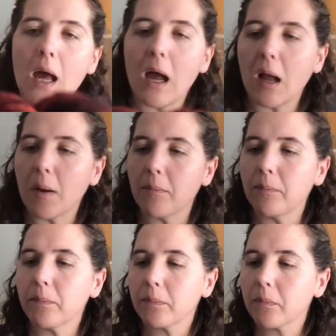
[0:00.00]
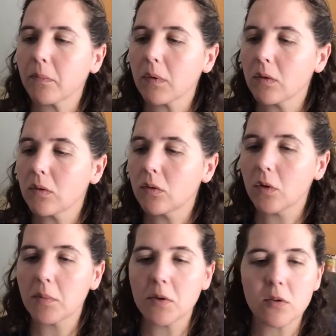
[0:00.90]

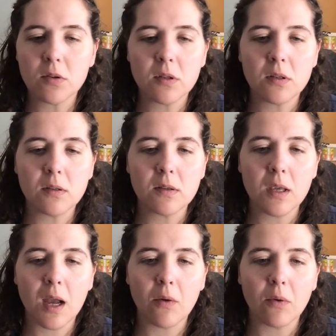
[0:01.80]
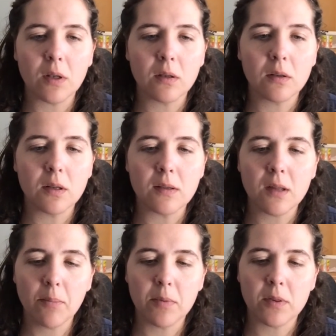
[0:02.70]
So I'm interested to see how it knits
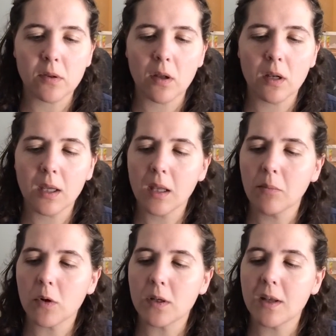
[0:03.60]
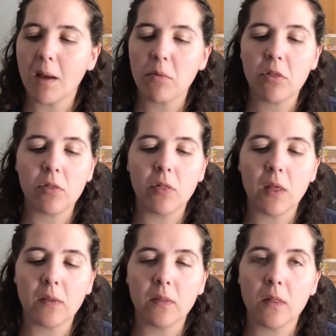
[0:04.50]
up. It's got, again, more depth
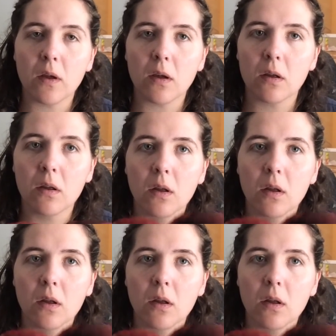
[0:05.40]
than the